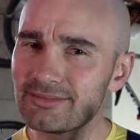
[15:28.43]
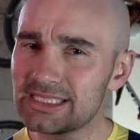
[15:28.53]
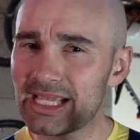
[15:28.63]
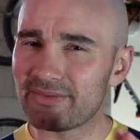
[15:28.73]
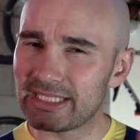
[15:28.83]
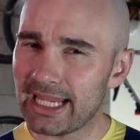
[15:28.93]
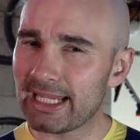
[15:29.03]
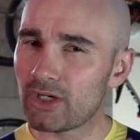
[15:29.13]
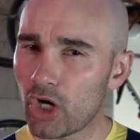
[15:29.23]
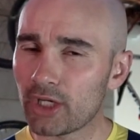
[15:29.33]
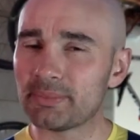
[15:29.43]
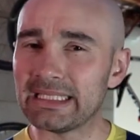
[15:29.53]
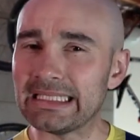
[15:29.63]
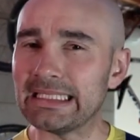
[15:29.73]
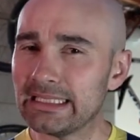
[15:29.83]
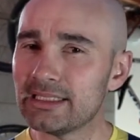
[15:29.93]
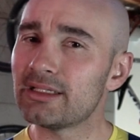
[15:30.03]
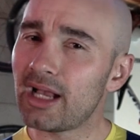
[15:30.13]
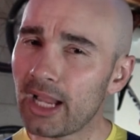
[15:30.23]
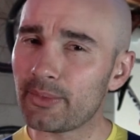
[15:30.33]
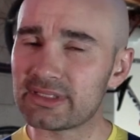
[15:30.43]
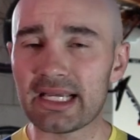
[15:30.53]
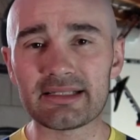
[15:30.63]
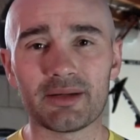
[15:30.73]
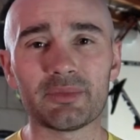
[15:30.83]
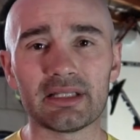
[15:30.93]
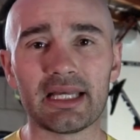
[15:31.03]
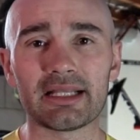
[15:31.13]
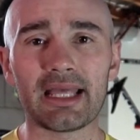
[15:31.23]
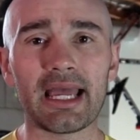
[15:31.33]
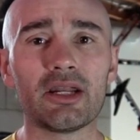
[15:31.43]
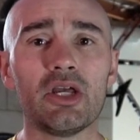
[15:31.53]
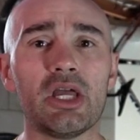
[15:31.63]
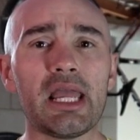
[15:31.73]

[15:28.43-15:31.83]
seven to eight RPE, I would say, something like that.